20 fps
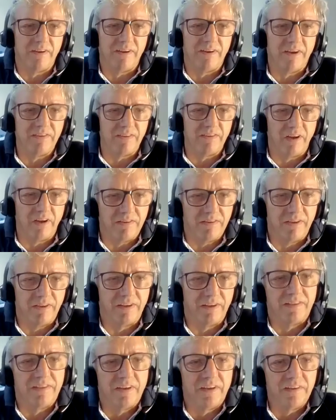I, I,
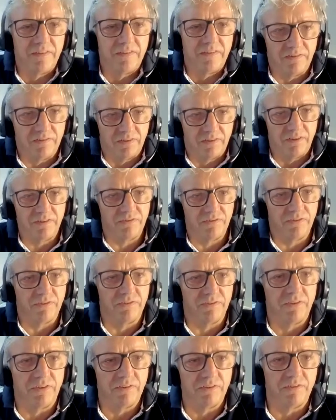think it, it, it's an
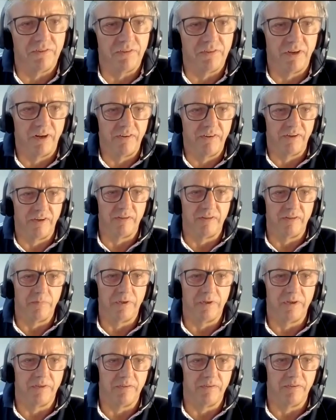interesting scenario
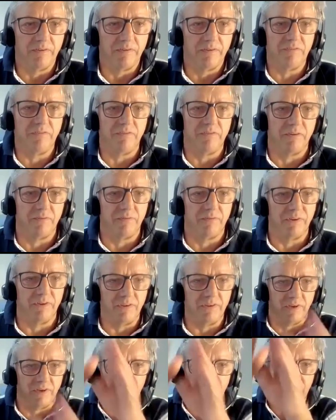because sort of the
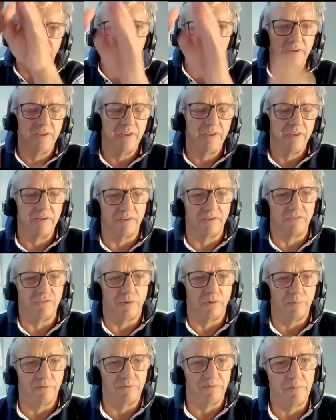you know the the
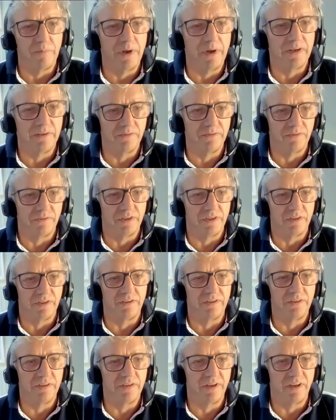top of a mountain
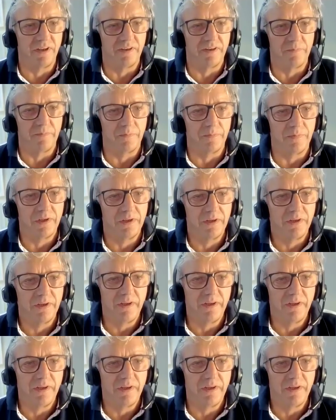um,